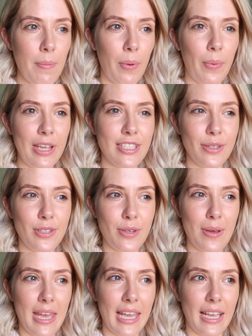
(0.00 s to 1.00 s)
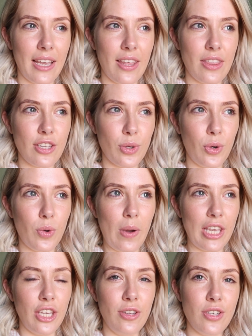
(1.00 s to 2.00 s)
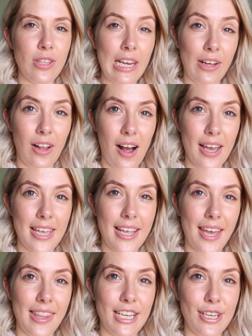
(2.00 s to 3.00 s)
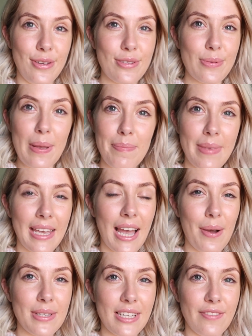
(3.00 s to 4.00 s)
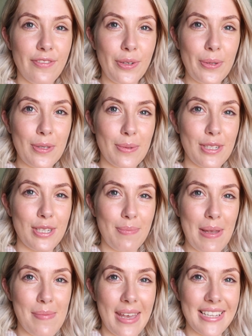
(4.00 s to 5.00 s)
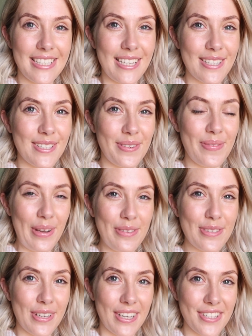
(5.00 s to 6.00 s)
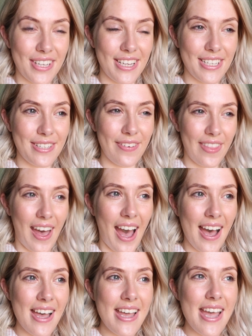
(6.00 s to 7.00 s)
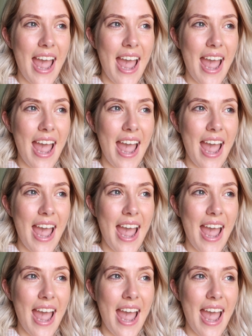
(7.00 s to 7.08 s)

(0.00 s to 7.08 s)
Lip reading: But we're still doing the tour where you do the little hike and then you swim in Kawasan Falls, which should be amazing. So we're both so excited for that.